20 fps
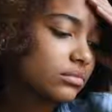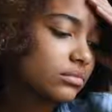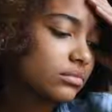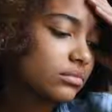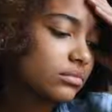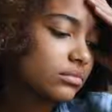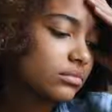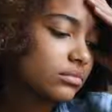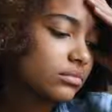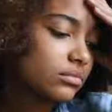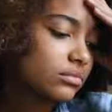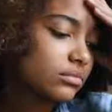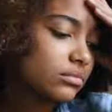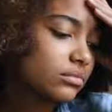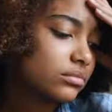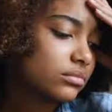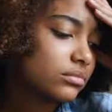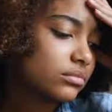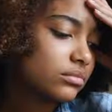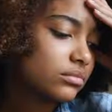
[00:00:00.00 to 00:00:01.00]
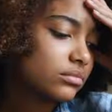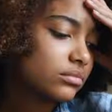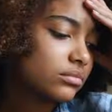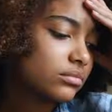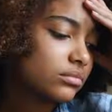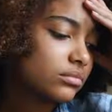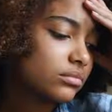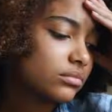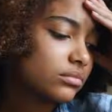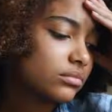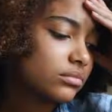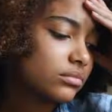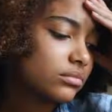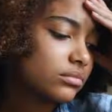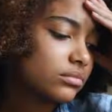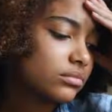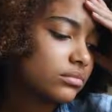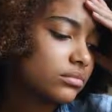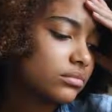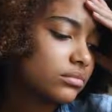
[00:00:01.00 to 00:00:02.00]

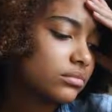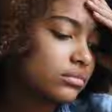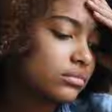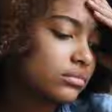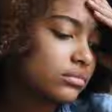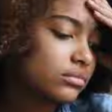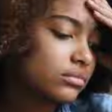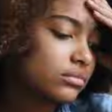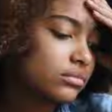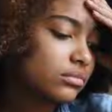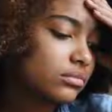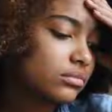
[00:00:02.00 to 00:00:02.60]
Nothing is said.